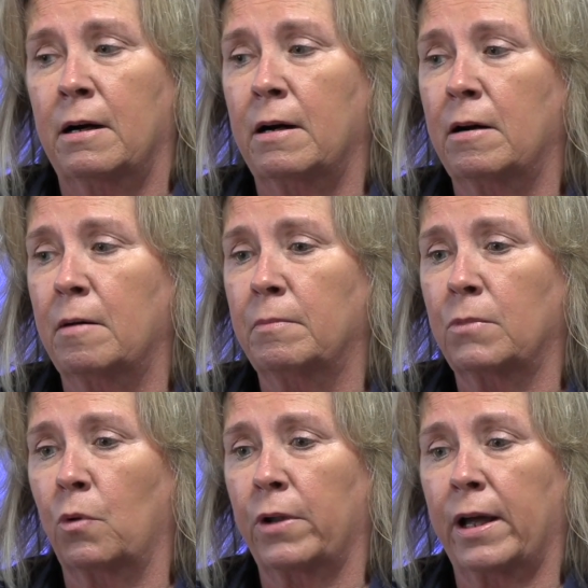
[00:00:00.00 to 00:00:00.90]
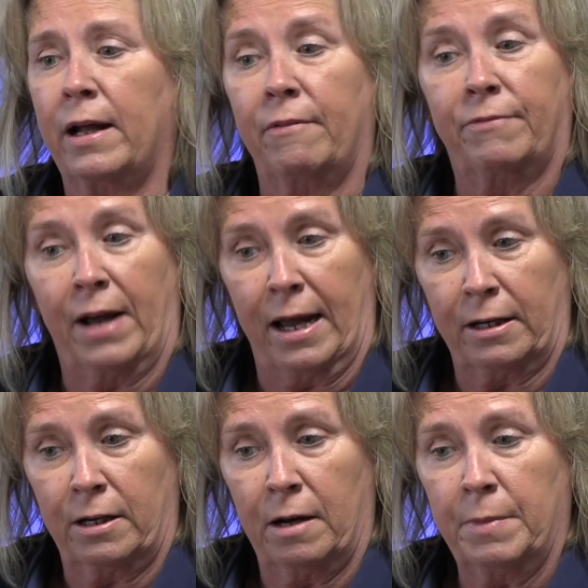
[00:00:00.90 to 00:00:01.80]
or that have had
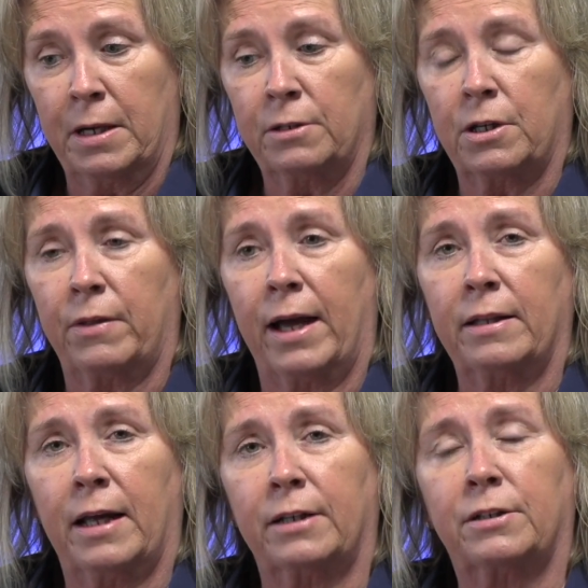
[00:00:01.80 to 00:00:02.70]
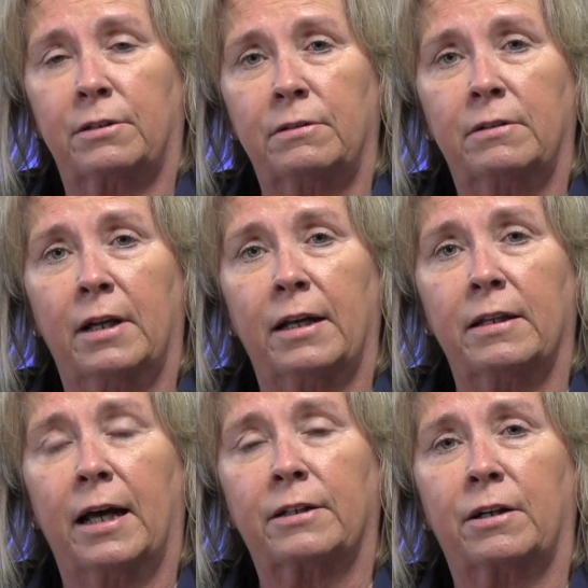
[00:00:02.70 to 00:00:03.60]
come in. So that's
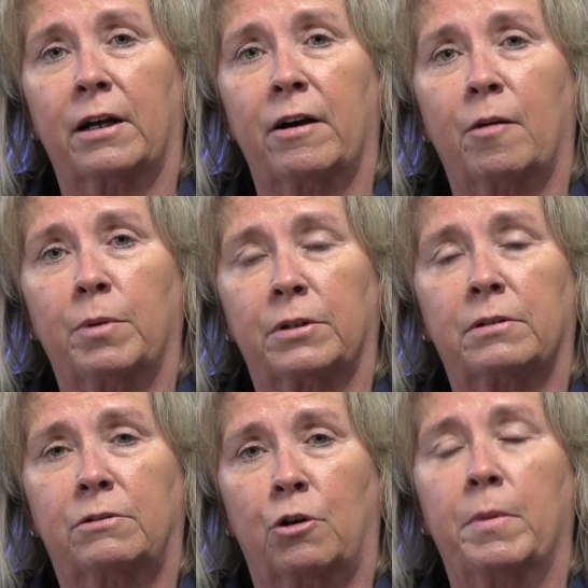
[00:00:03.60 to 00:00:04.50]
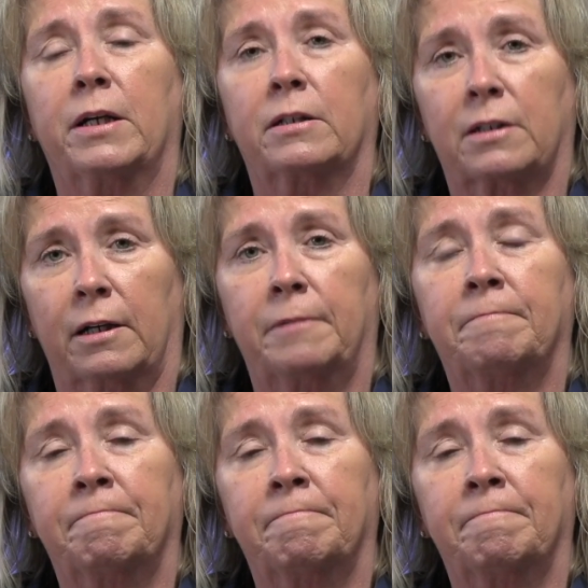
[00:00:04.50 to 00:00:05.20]
going to help us tremendously.